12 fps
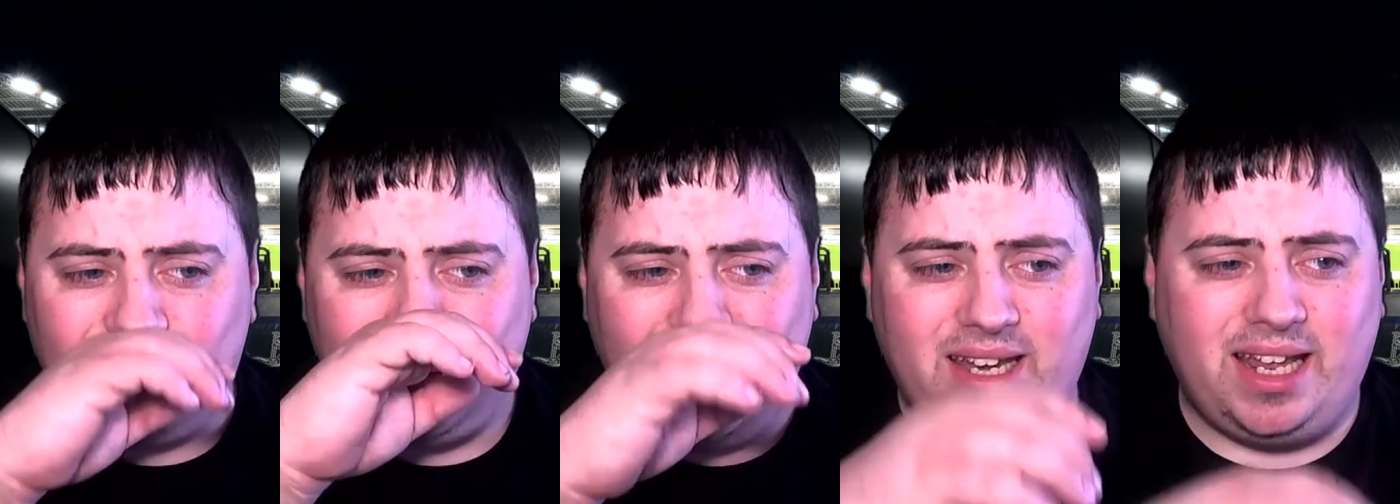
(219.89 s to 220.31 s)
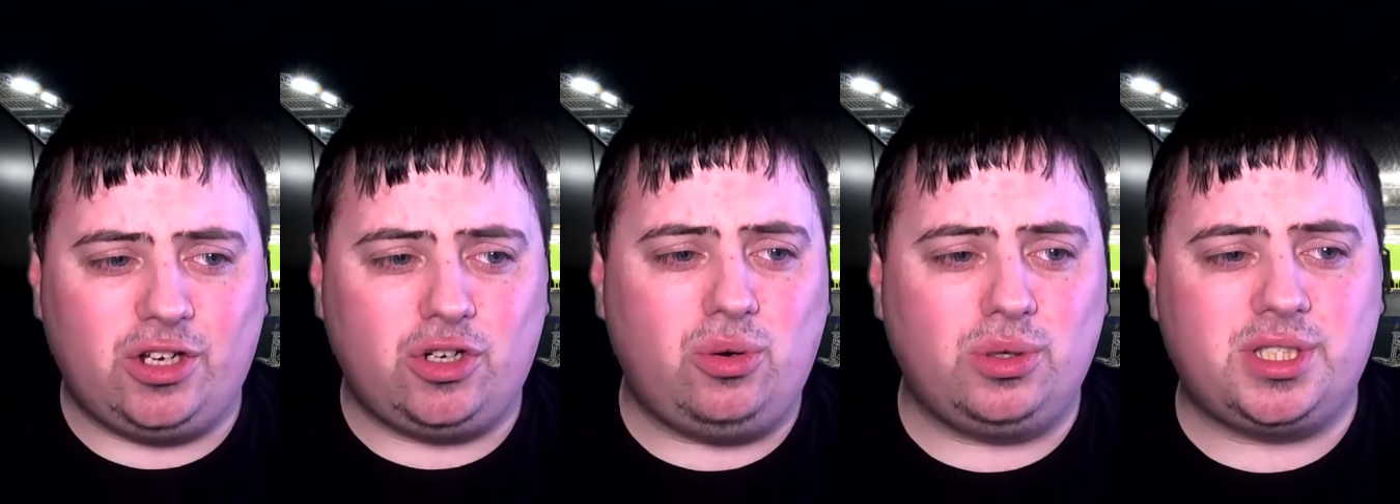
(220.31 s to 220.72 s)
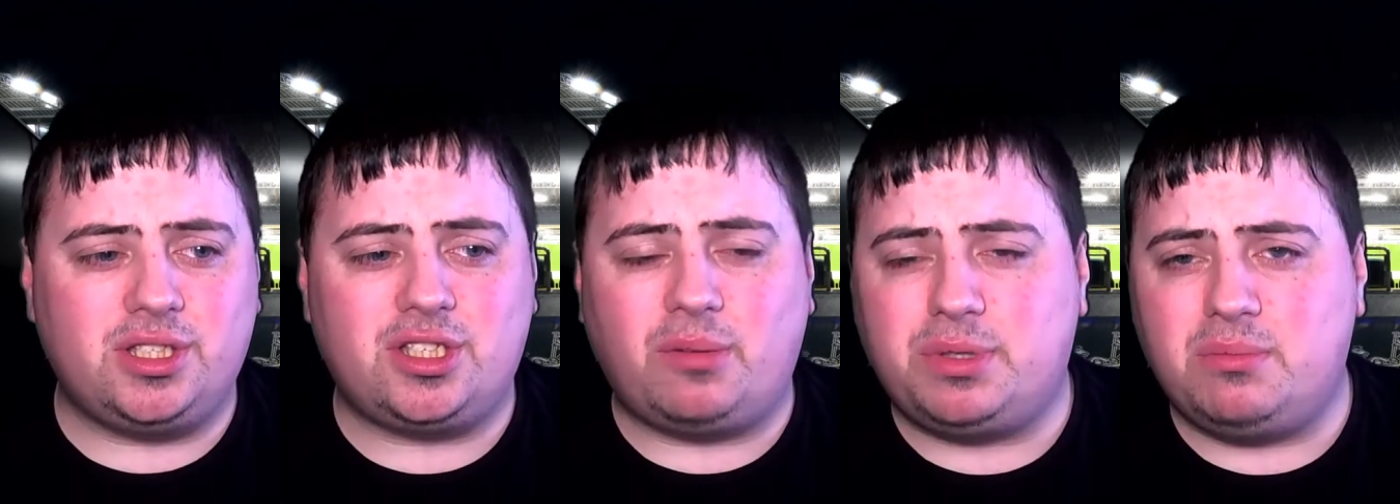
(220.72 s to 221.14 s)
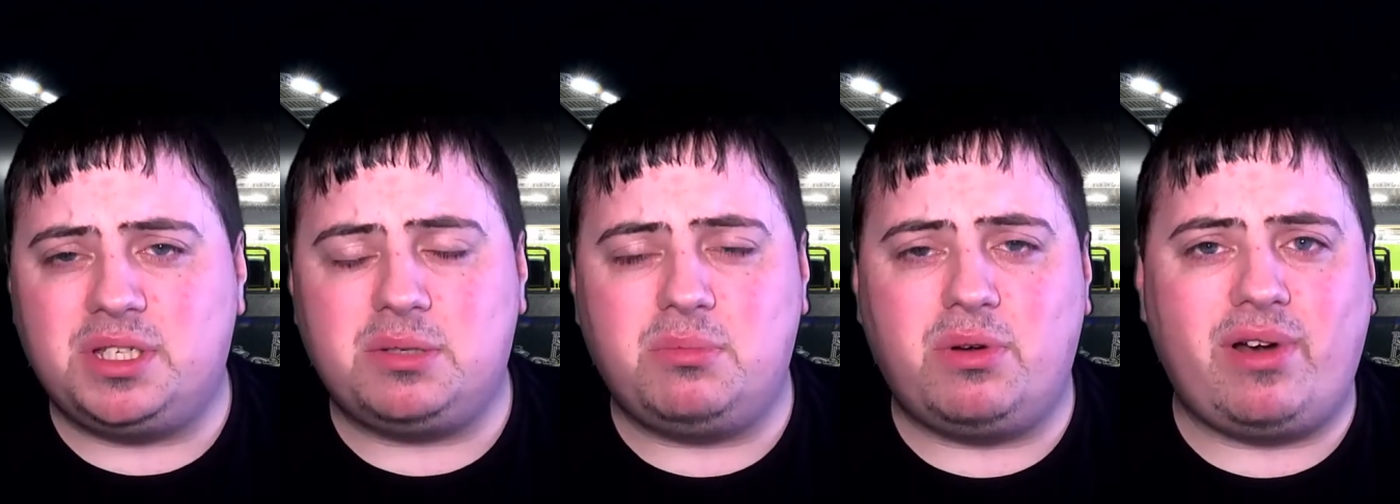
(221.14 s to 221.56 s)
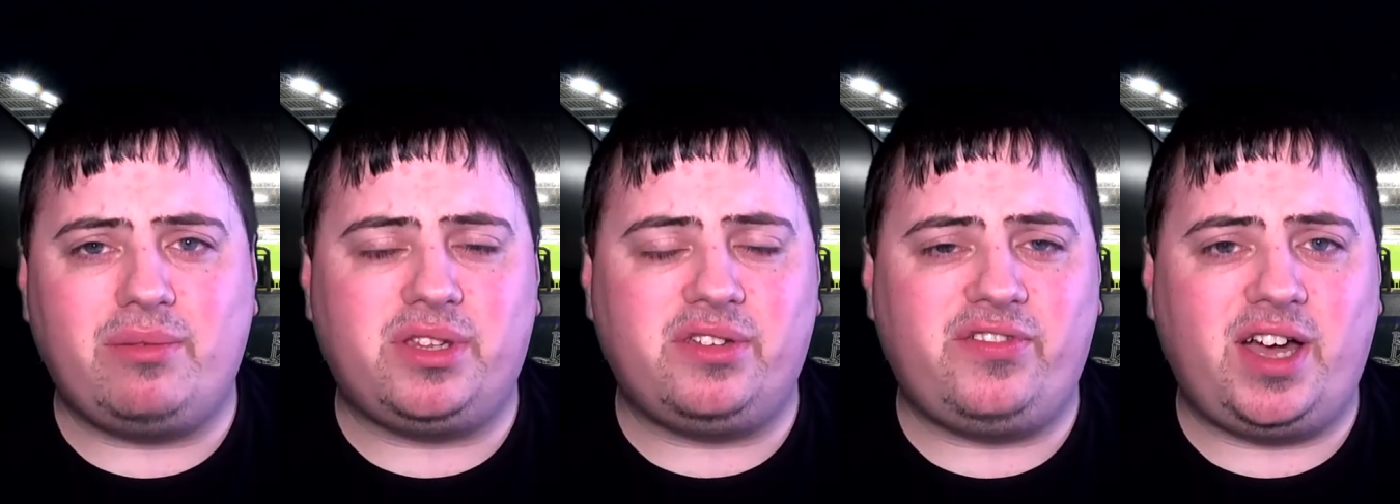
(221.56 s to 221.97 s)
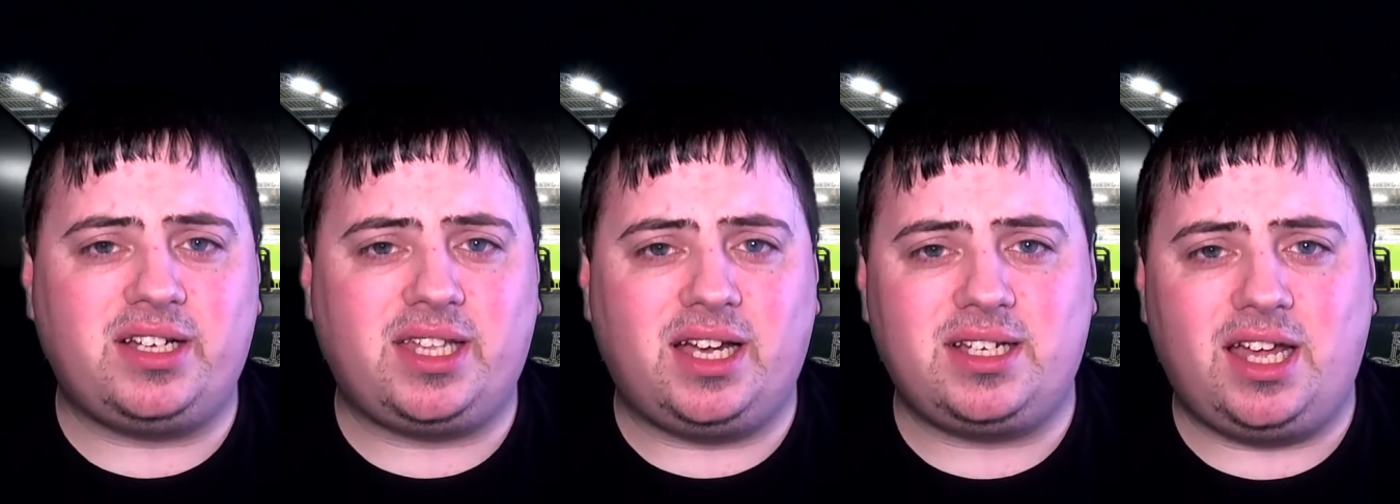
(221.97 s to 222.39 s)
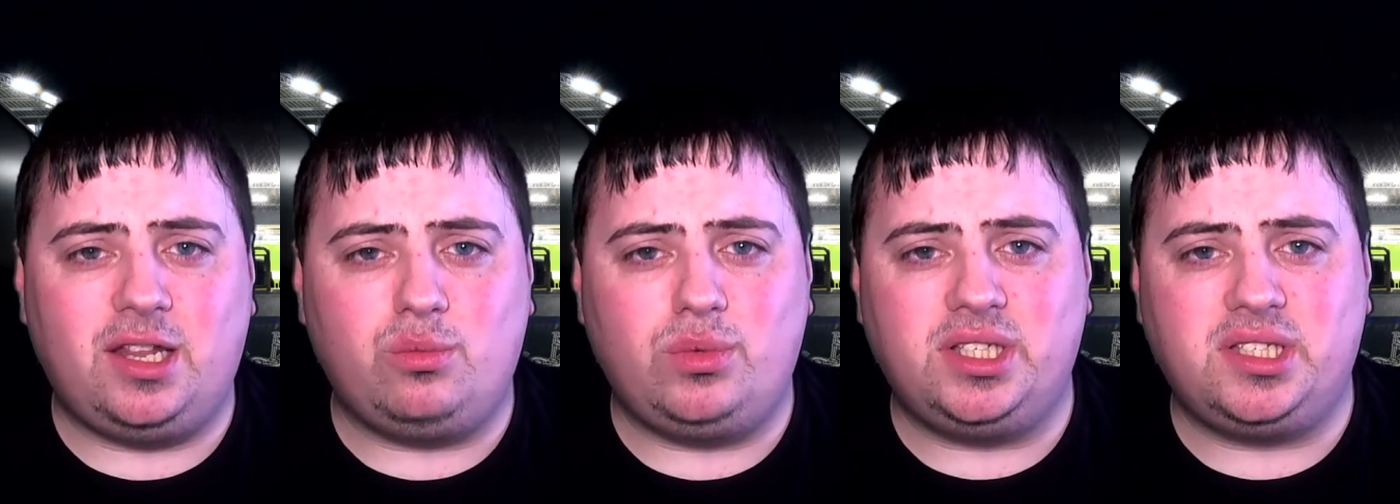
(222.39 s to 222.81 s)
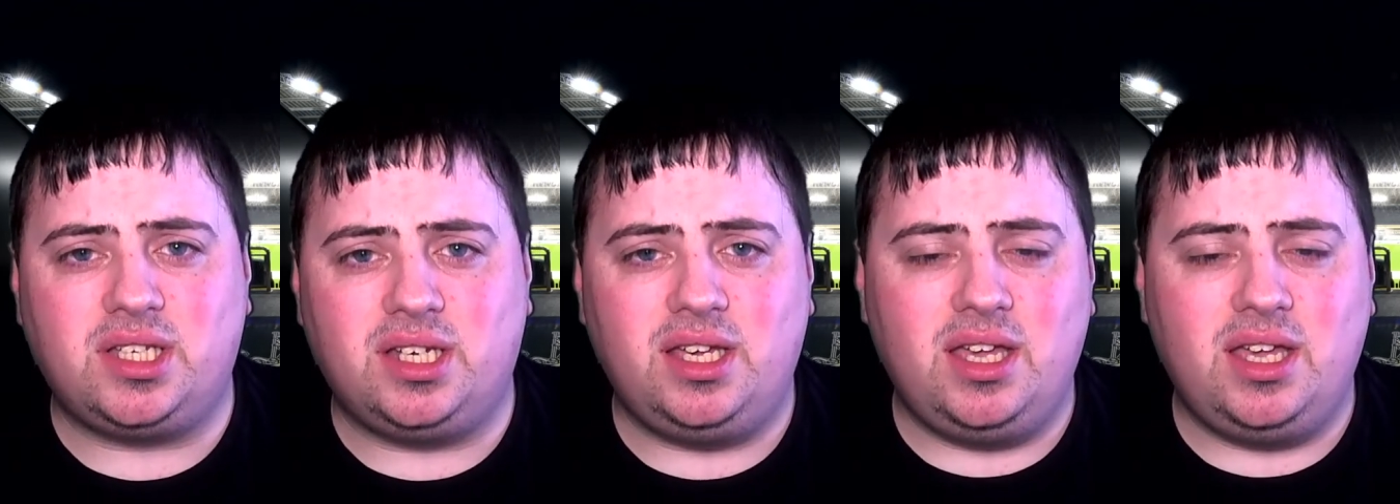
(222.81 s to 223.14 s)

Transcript: And then, of course, there's optimism around the fact that Callum Wilson